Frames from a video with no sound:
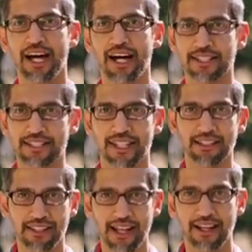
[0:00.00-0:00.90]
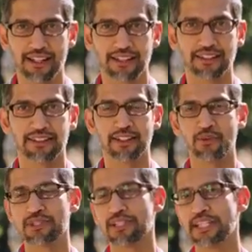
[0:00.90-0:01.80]
other than luck,
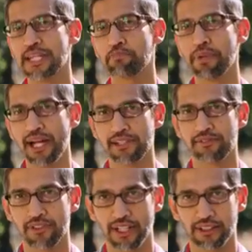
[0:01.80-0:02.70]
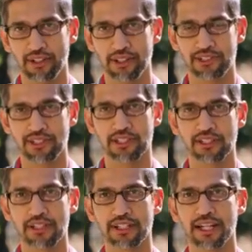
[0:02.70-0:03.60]
was a deep passion for technology
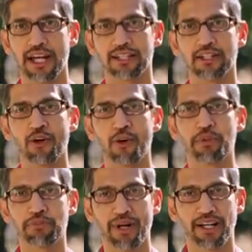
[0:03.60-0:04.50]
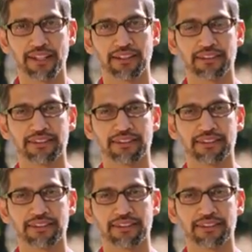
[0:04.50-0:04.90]
and an open mind.